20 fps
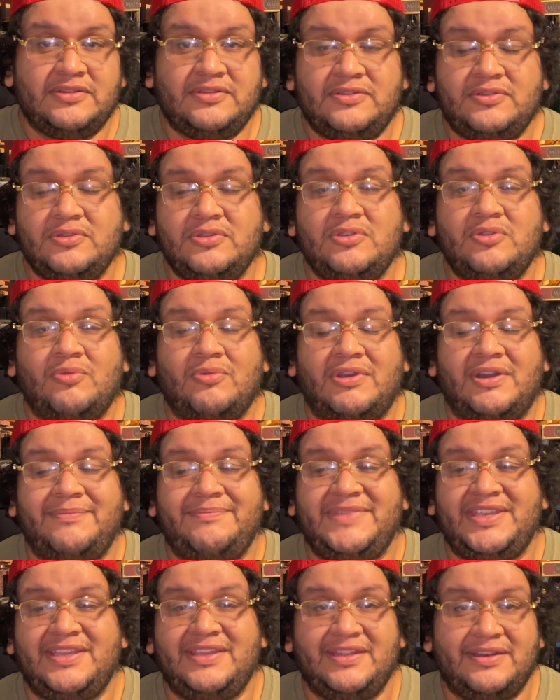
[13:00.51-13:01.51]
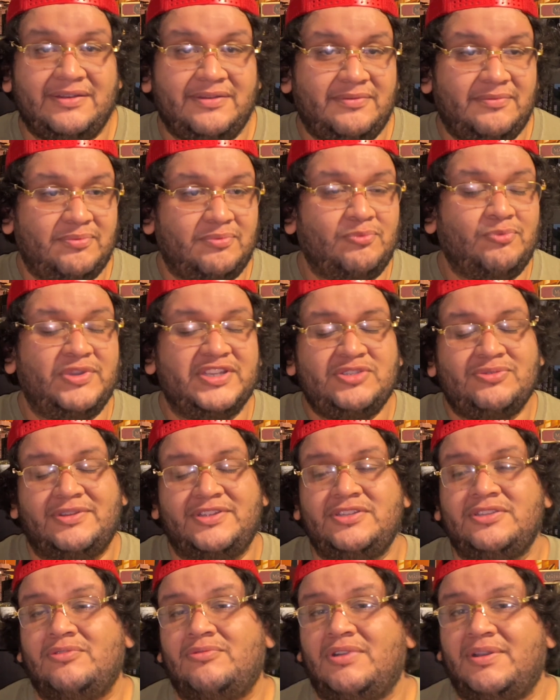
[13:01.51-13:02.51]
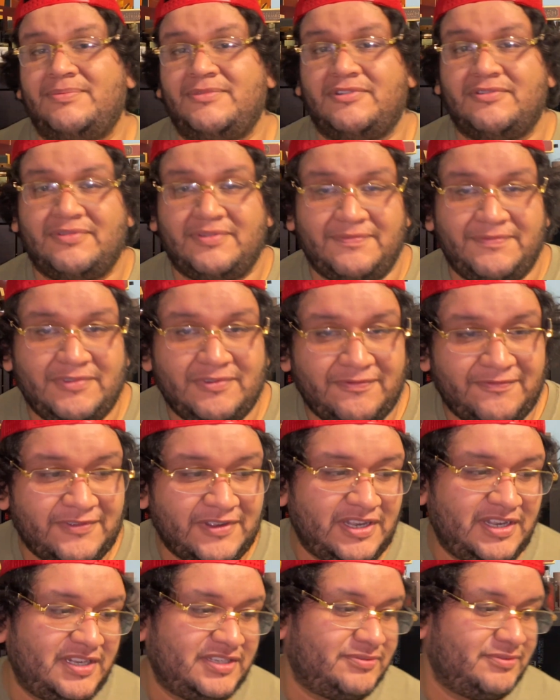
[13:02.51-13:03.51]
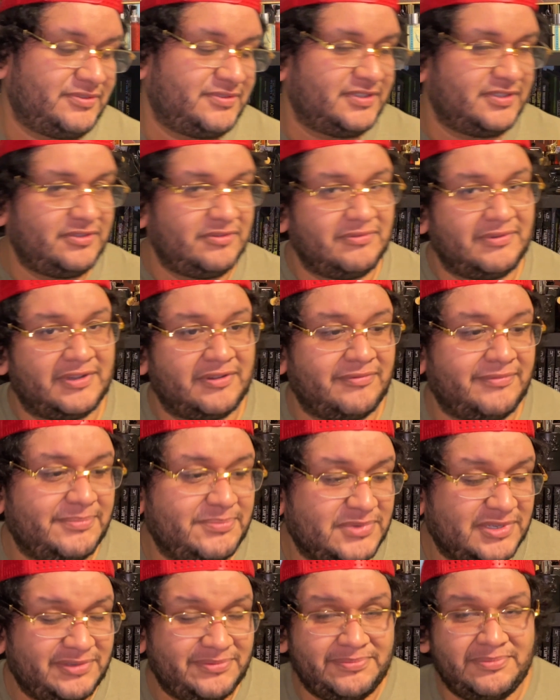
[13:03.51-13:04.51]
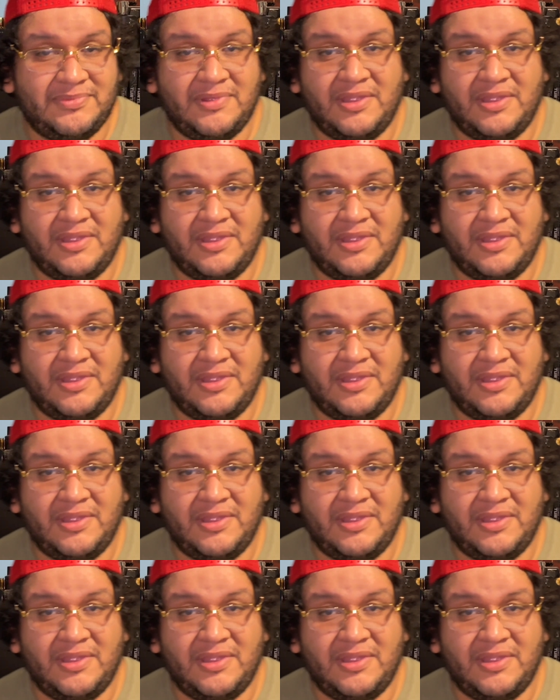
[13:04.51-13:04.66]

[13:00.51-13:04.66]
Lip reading: do you want me to review first, which one do you want me to